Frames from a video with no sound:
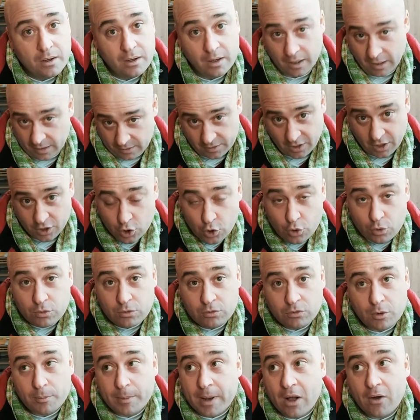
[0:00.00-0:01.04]
Uh, can you
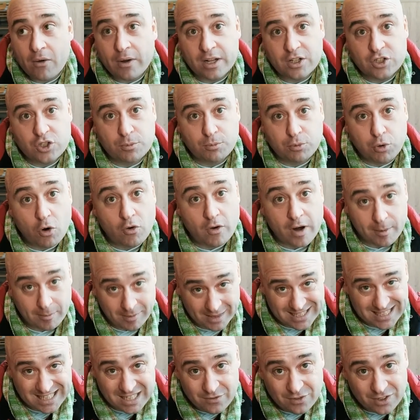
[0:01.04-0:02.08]
rebel against the programming
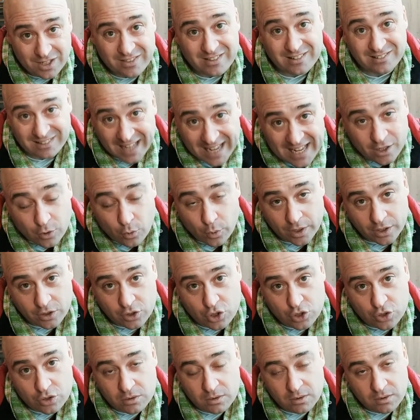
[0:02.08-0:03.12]
that's even in the
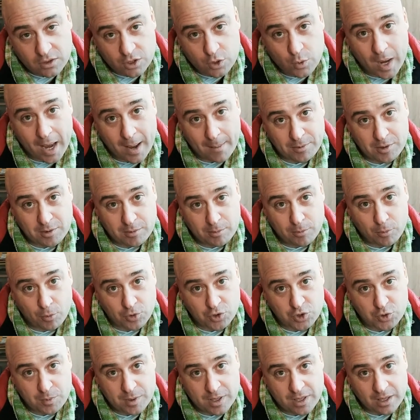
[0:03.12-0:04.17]
language you happen to be
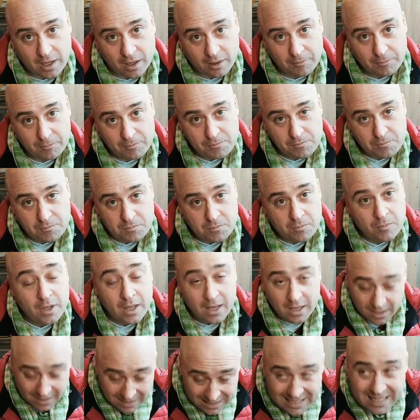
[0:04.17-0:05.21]
born speaking?
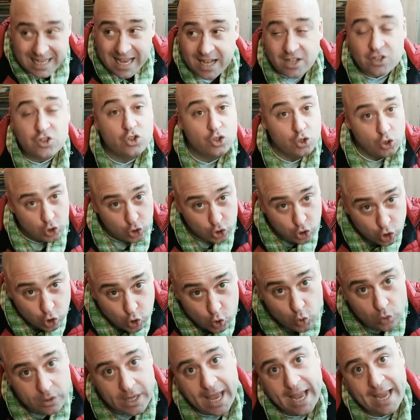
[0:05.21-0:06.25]
Yes,
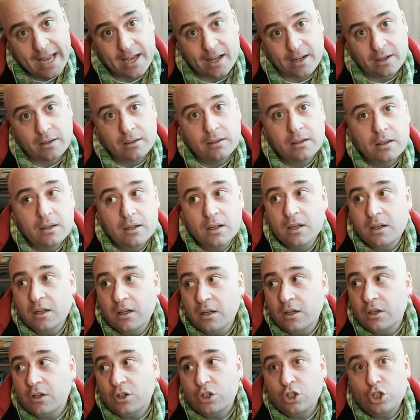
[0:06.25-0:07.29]
you can.
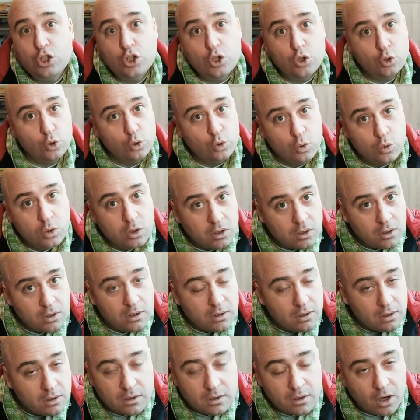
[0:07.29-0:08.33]
You
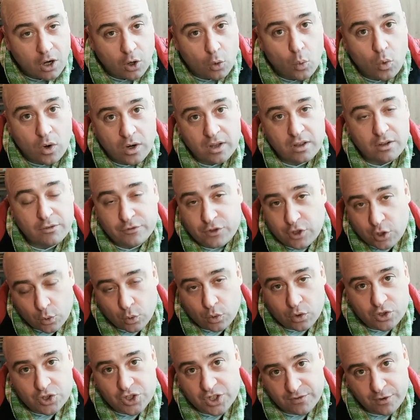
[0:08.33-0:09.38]
are one of the
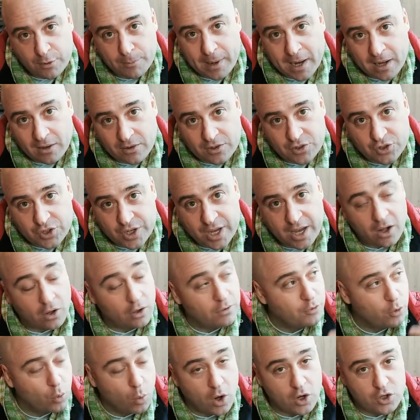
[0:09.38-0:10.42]
viewers of à-bas-le-ciel.
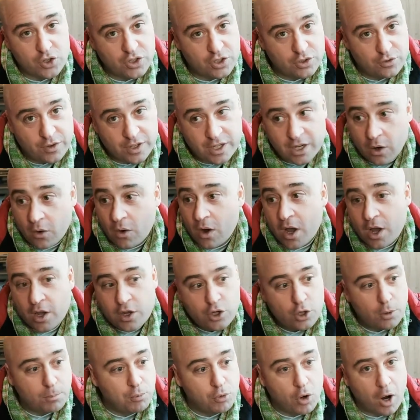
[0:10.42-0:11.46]
If you're watching this video,
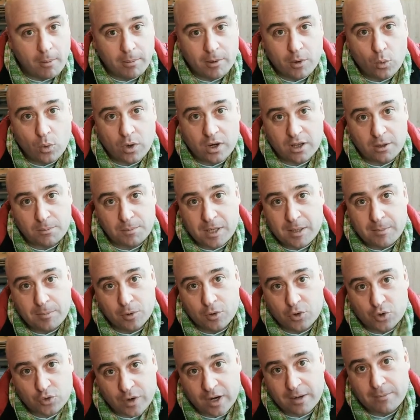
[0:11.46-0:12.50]
you're probably one of the people
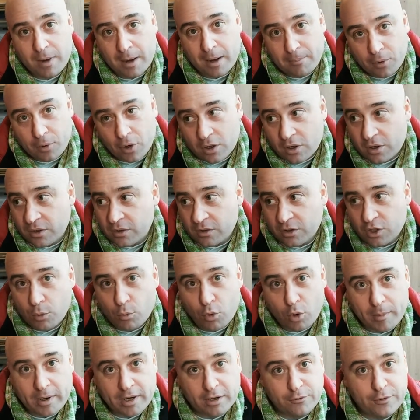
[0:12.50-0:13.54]
who's read my book, No
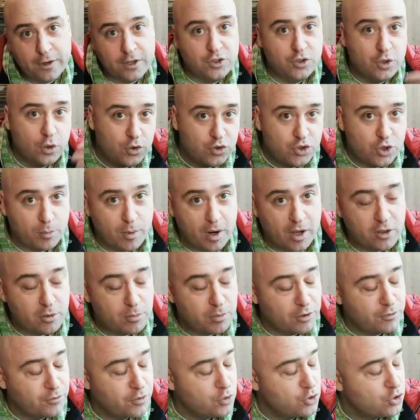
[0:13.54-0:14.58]
More Manifestos, or my other
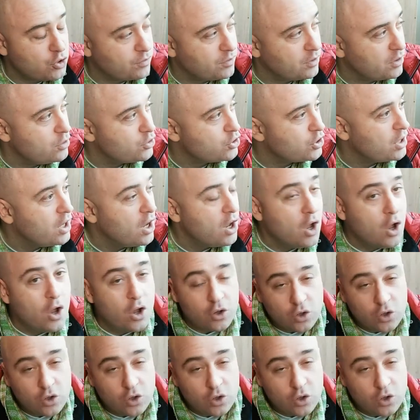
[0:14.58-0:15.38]
book, Future of Illusion.